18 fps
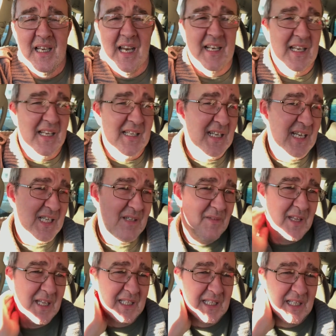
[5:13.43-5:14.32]
And the seats
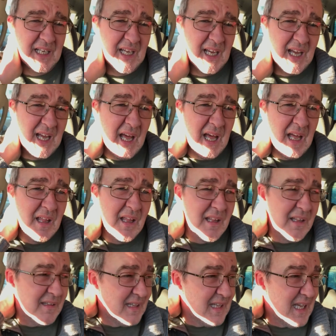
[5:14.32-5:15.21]
for this car,
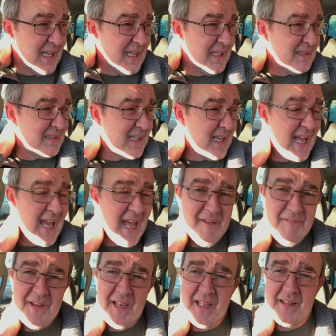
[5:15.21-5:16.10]
they're
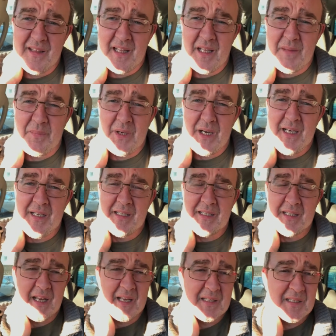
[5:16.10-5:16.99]
heavier than the
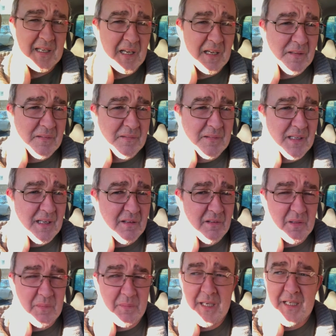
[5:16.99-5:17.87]
predecessor.
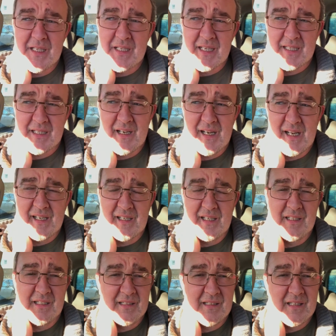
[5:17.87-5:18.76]
Now, the predecessor I
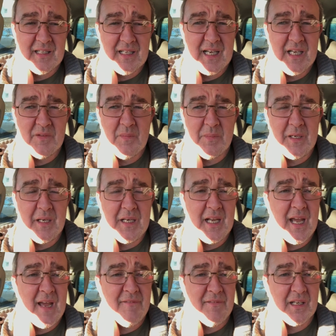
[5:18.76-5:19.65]
had, the seats were
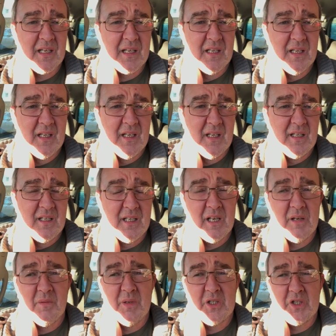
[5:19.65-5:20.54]
pretty heavy,
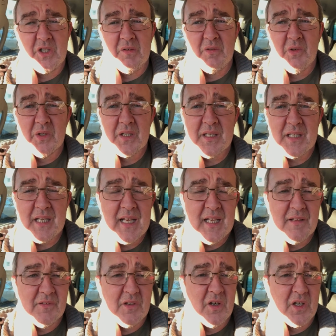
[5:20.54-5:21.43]
you know, which you
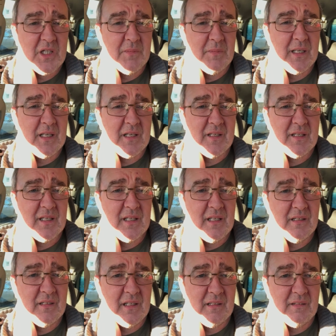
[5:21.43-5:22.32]
understand they've got to be because
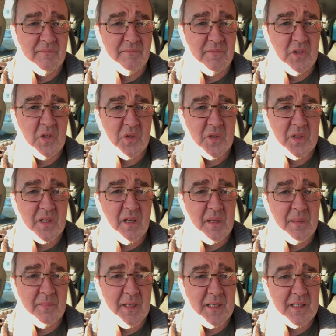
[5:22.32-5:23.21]
they're good
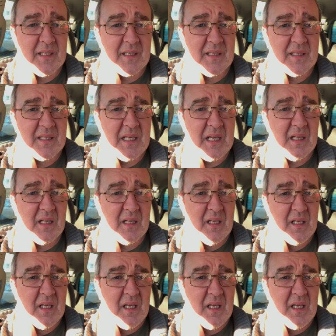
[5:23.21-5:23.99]
solid bits of steel.